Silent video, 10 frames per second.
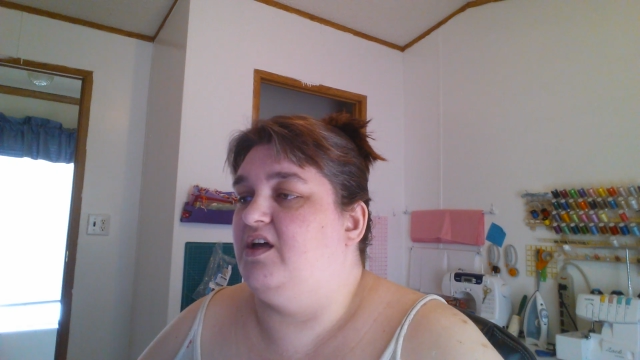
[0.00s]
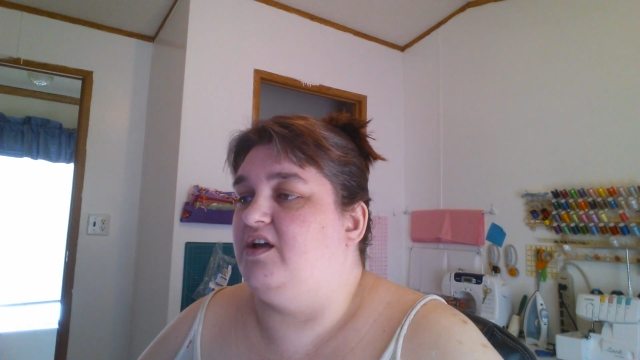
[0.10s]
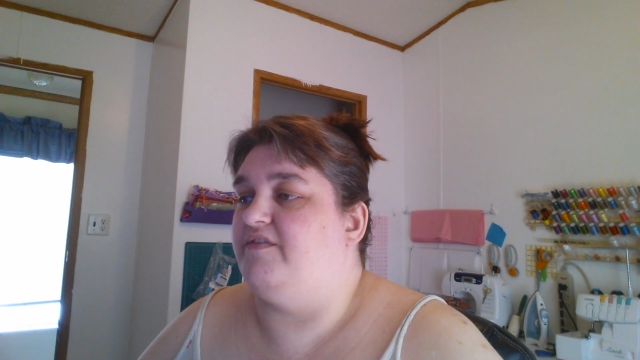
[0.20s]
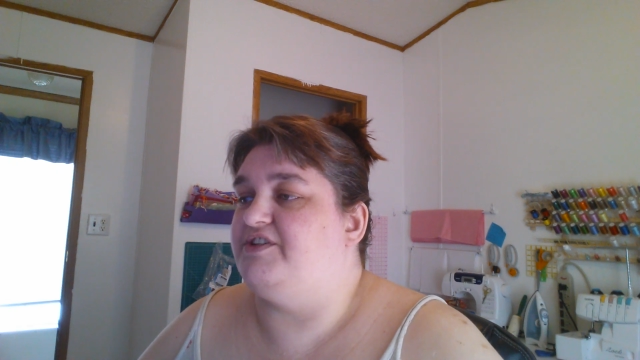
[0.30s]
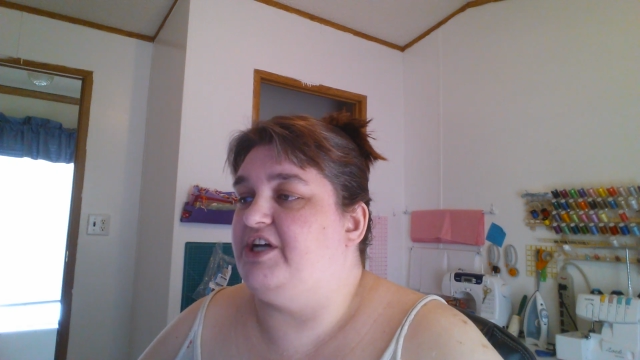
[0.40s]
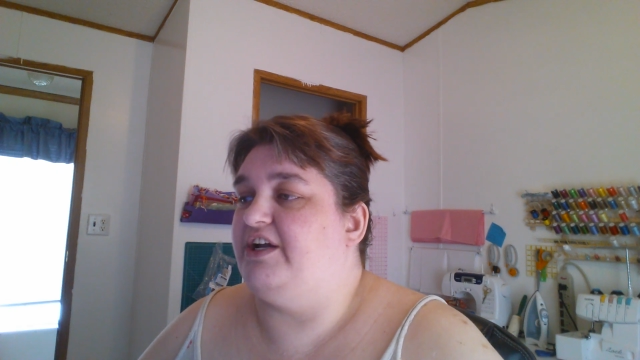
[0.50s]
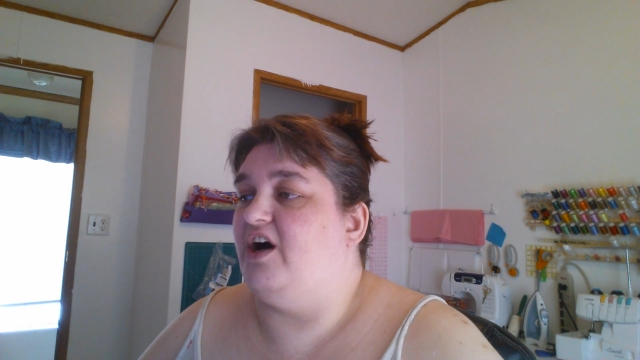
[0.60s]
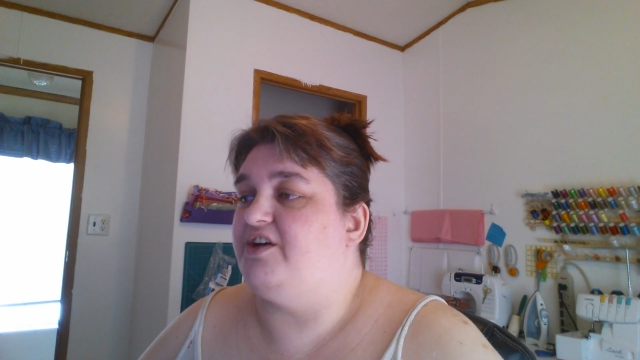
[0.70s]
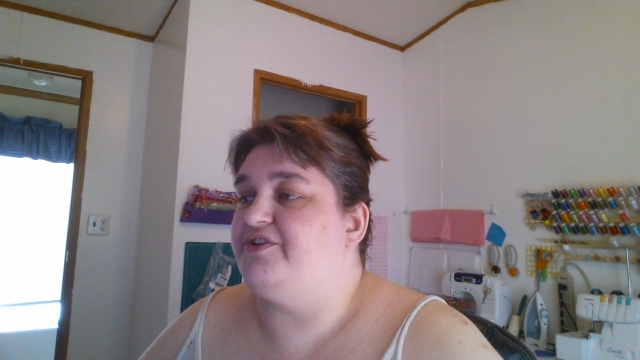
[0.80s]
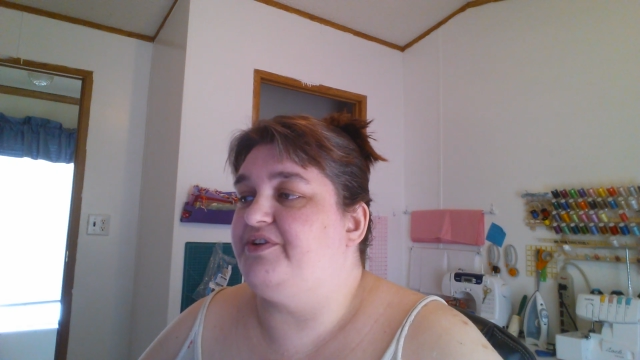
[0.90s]
Your vagina
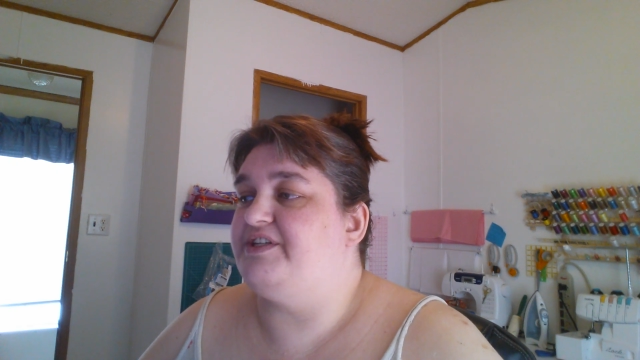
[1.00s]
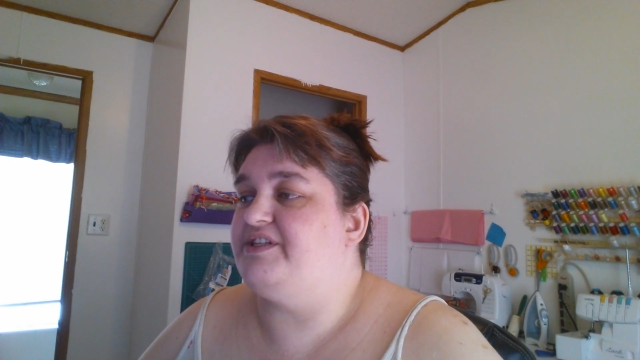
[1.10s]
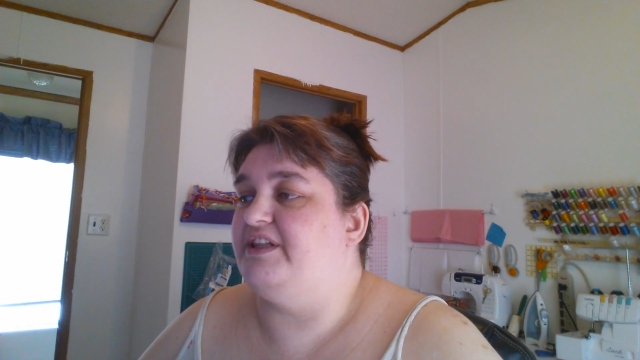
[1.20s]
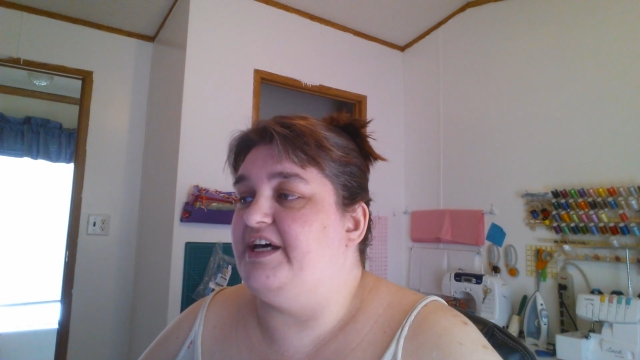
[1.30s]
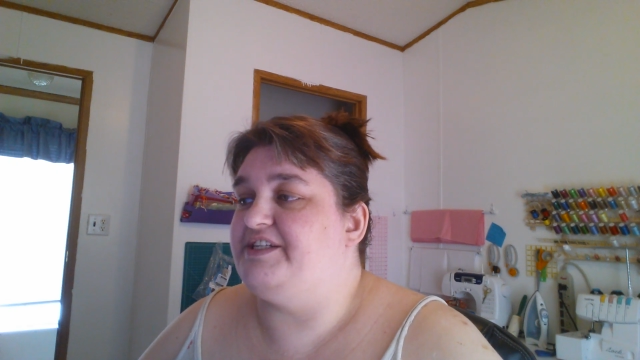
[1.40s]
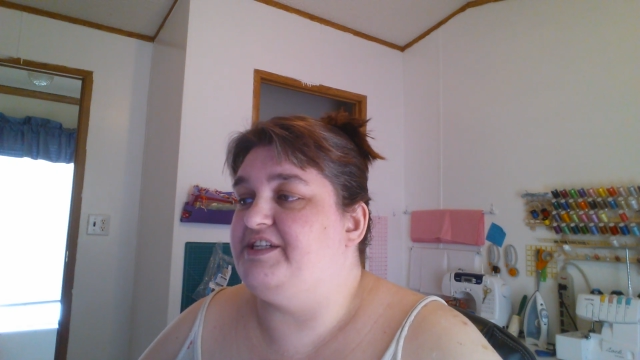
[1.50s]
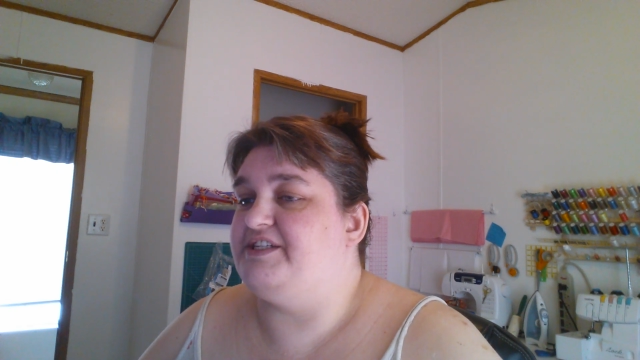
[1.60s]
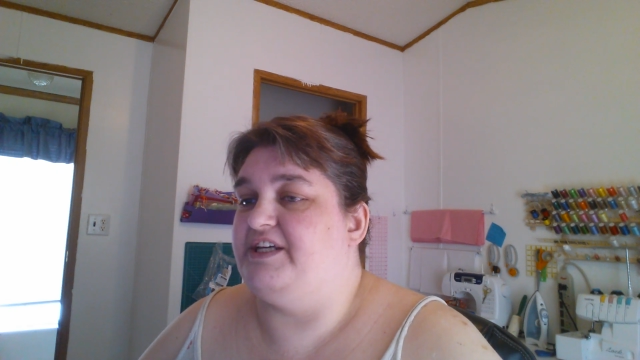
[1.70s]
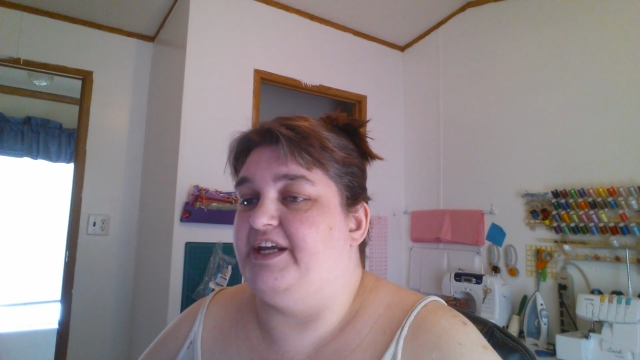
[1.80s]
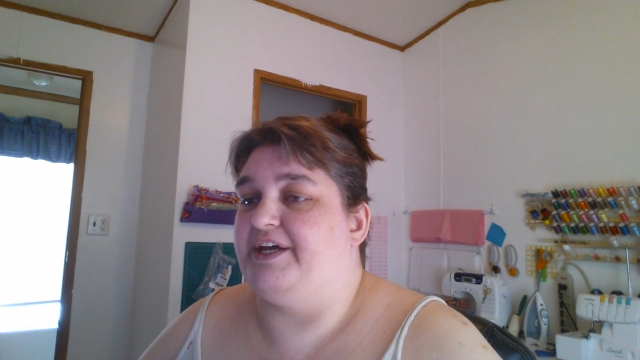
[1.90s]
also gets less
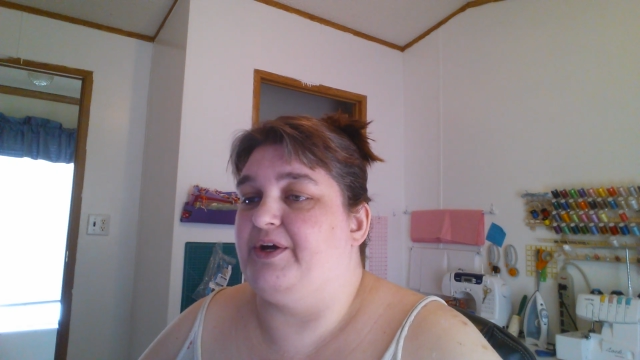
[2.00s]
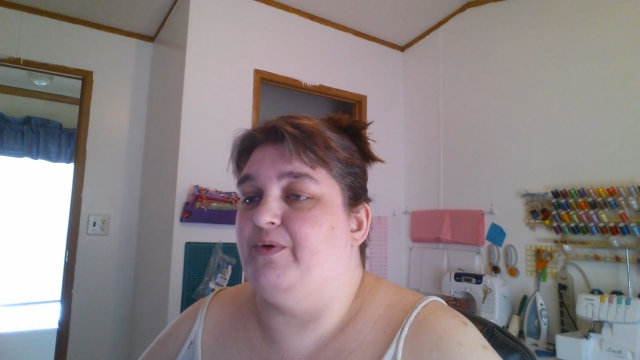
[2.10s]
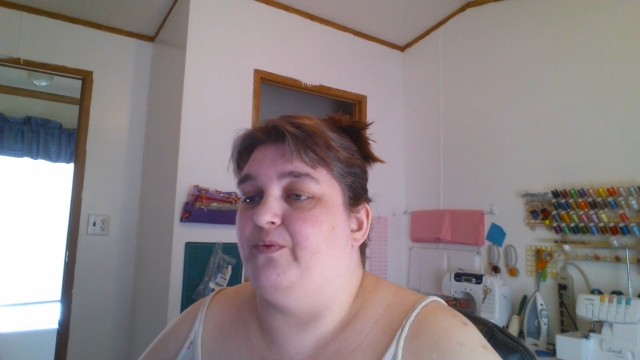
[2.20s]
acidic